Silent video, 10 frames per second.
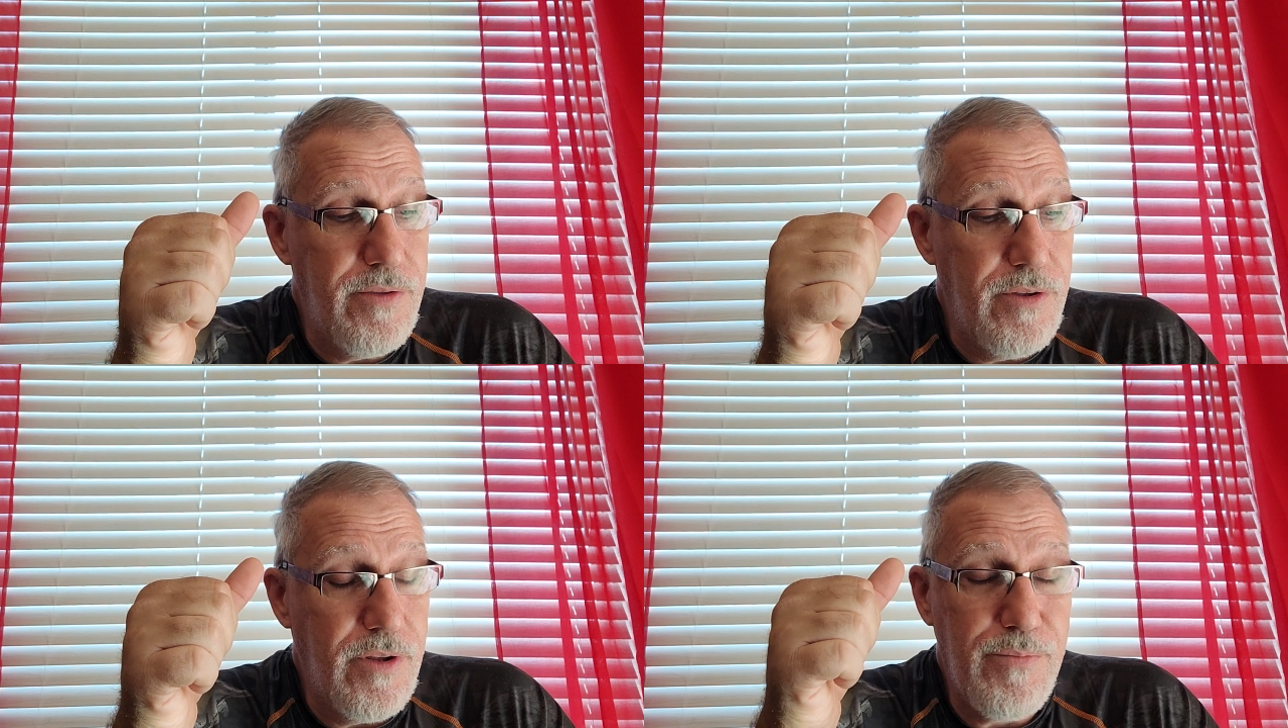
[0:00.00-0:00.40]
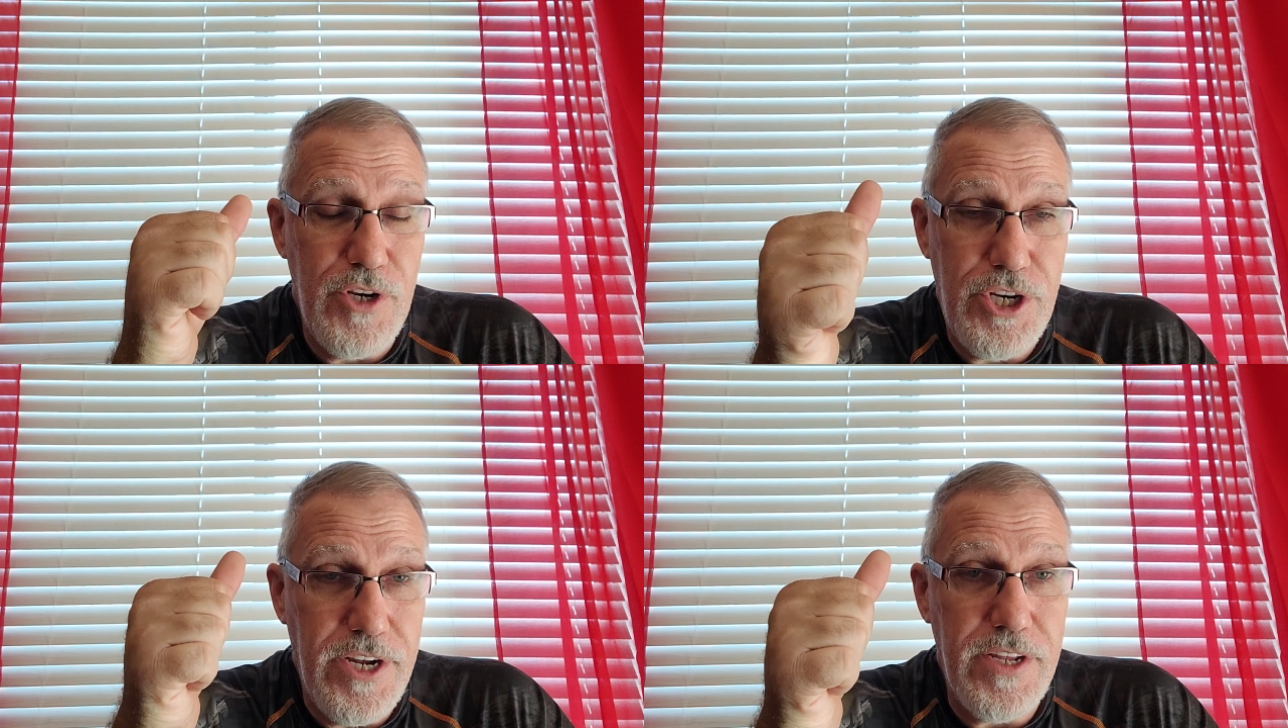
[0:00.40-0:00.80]
I
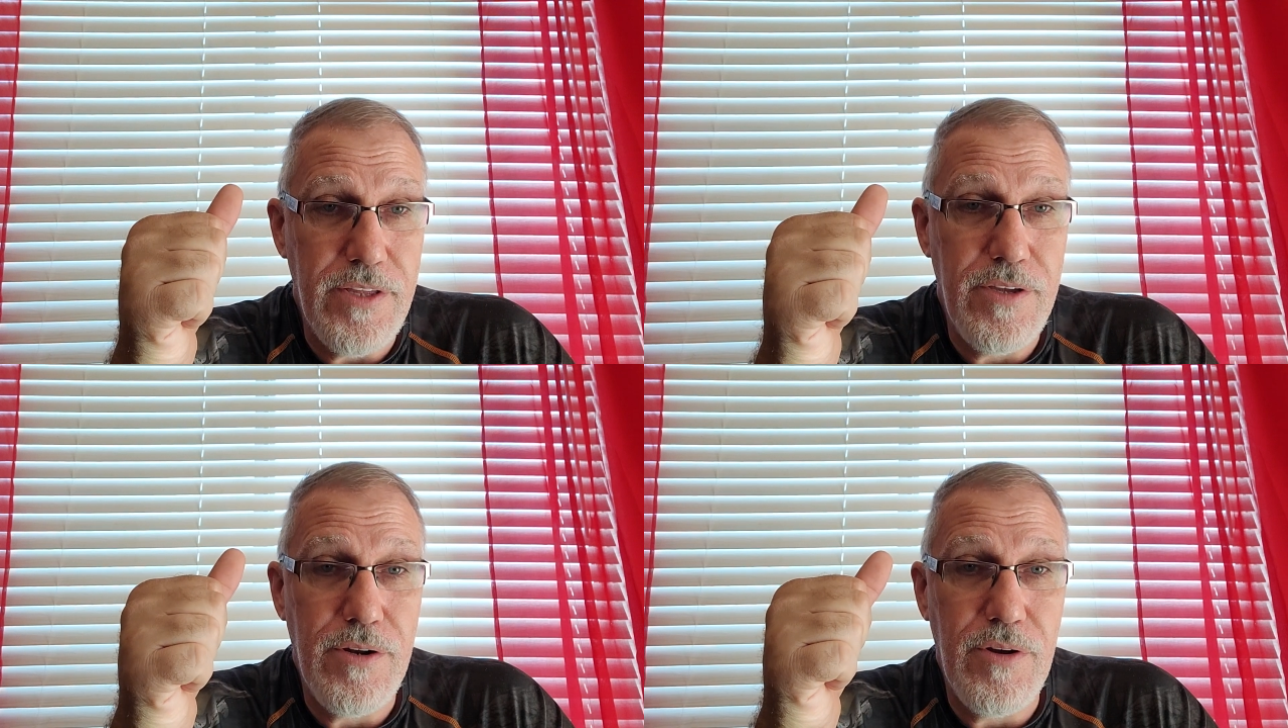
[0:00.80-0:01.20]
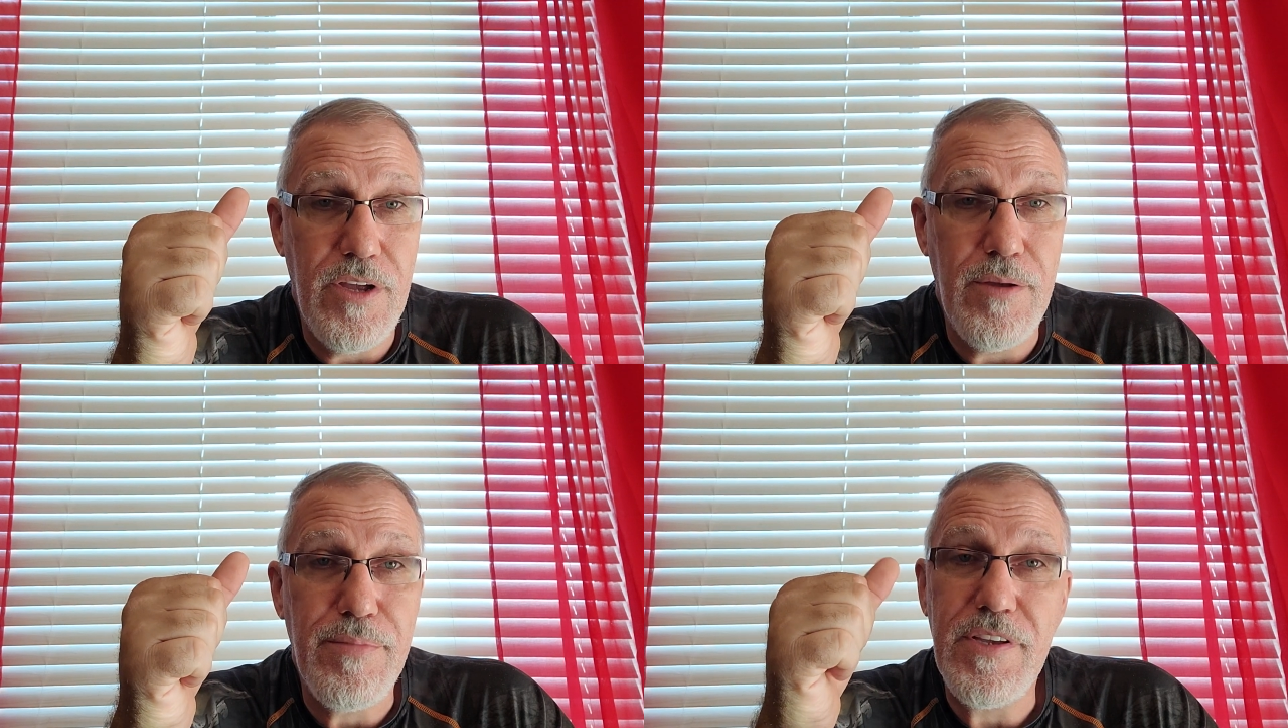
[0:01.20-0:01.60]
appreciate it.
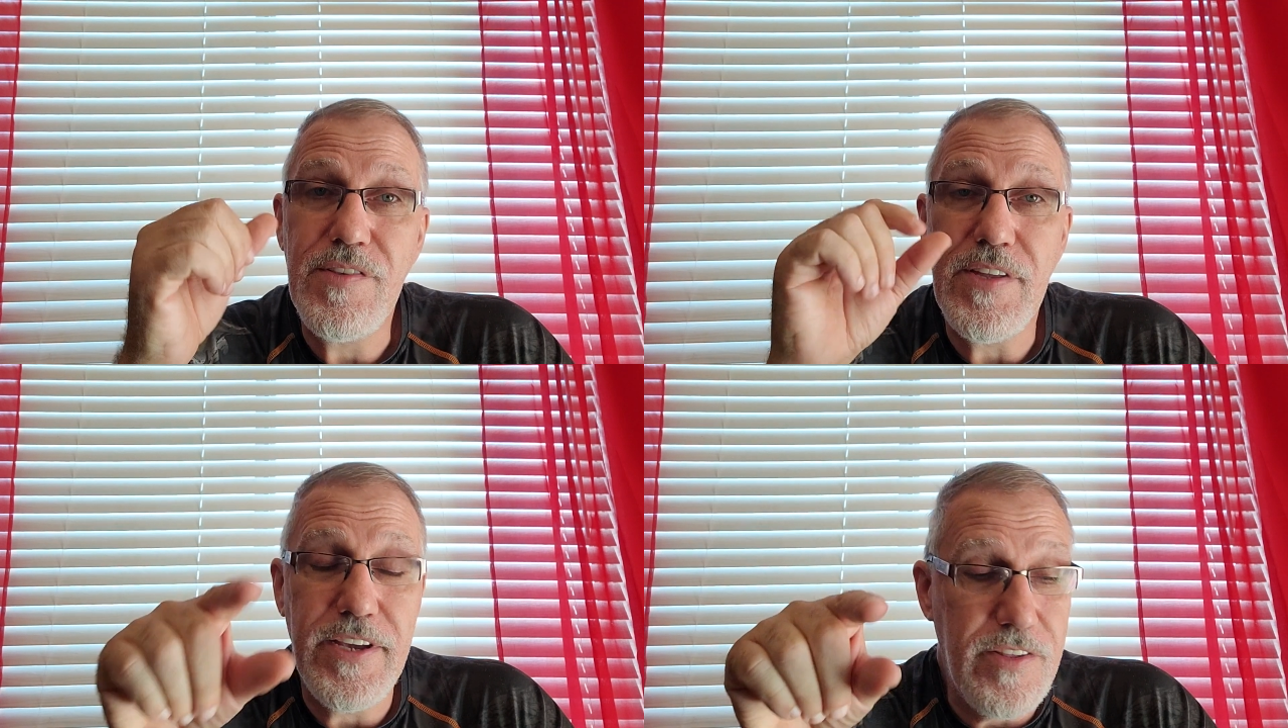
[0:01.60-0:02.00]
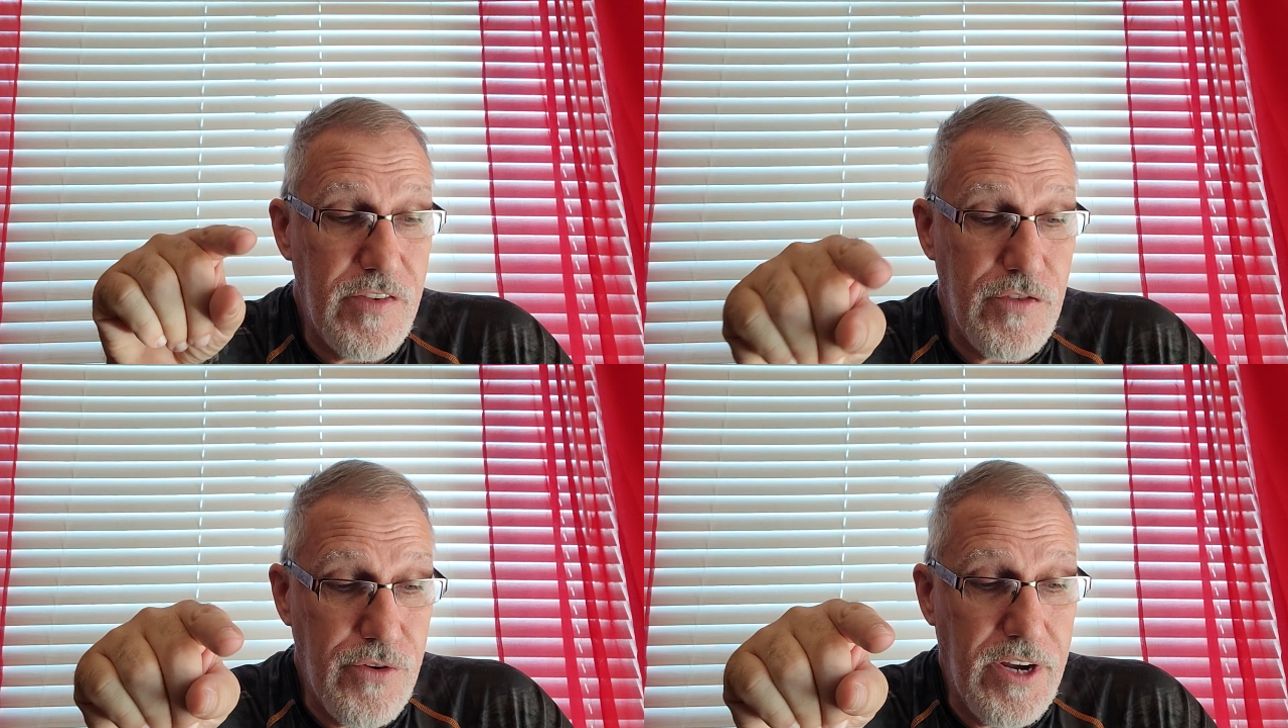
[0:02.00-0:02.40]
And please like and
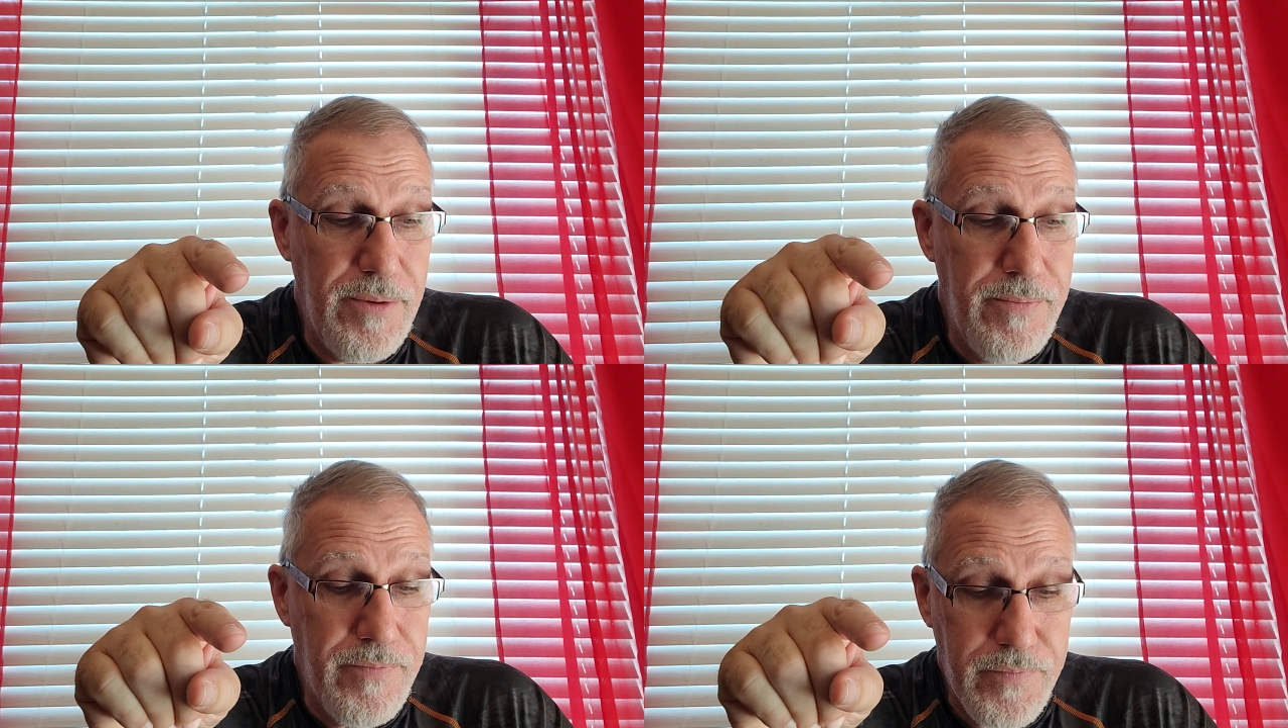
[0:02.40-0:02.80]
subscribe.